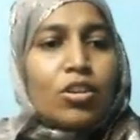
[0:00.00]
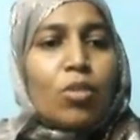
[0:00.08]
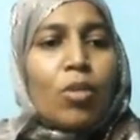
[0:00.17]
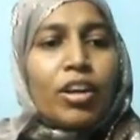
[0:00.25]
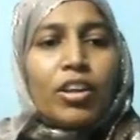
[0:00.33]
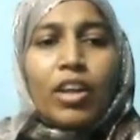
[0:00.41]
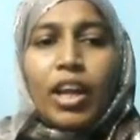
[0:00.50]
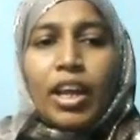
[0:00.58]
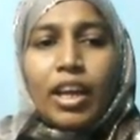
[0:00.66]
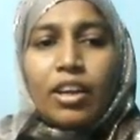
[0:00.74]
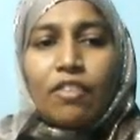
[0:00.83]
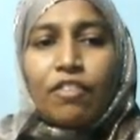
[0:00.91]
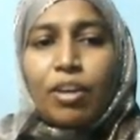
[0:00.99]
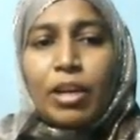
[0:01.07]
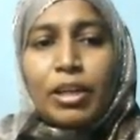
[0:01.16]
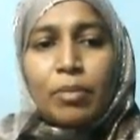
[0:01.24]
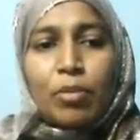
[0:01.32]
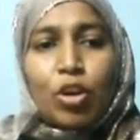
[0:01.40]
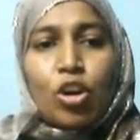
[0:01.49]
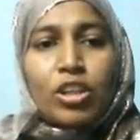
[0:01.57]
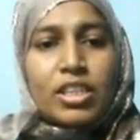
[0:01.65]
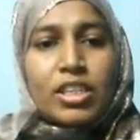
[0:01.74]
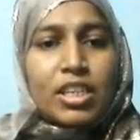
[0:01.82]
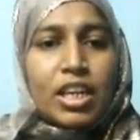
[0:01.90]
So what do I get if I multiply all
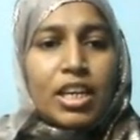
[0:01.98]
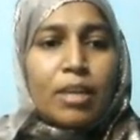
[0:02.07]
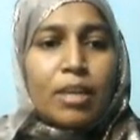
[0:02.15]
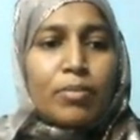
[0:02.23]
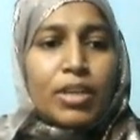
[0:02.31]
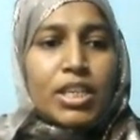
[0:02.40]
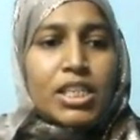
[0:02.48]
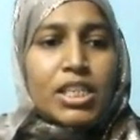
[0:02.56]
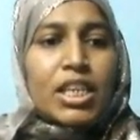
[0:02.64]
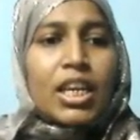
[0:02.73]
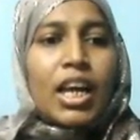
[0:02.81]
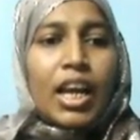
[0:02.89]
these 3 numbers?